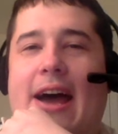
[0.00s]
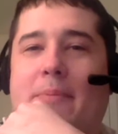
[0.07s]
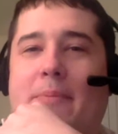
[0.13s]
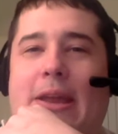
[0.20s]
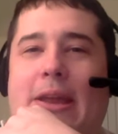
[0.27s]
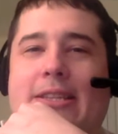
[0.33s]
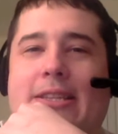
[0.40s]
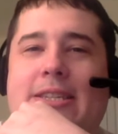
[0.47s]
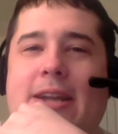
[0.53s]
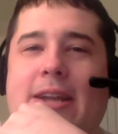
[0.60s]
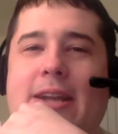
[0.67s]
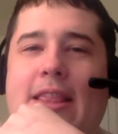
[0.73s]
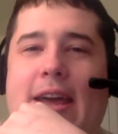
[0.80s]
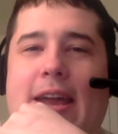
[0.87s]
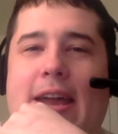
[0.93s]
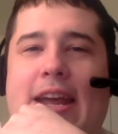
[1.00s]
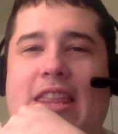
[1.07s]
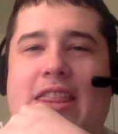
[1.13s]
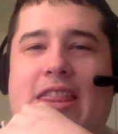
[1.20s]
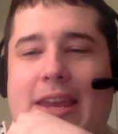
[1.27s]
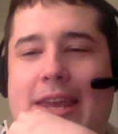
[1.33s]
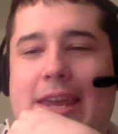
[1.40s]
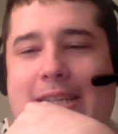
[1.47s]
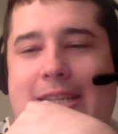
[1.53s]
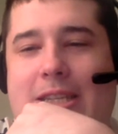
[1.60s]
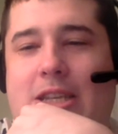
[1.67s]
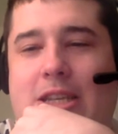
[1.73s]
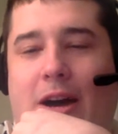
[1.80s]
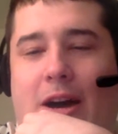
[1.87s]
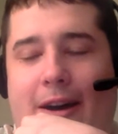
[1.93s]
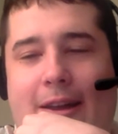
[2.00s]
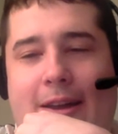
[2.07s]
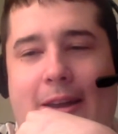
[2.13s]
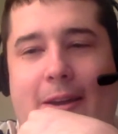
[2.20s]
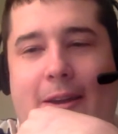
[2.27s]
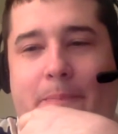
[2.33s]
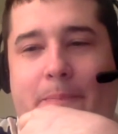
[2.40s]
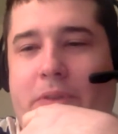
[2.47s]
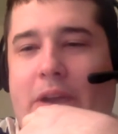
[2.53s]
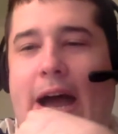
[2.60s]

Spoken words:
I mean, it's not that I think he's done.